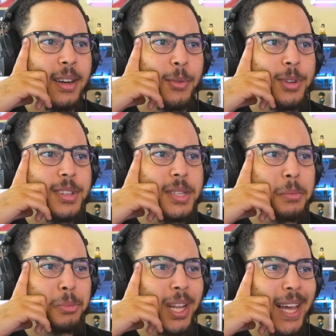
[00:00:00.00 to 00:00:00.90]
What is this,
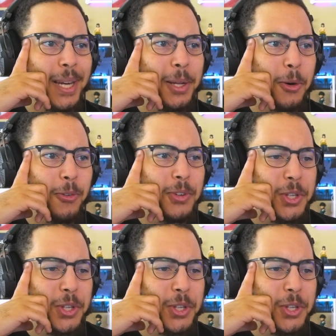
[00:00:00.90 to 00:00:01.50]
some Black Clover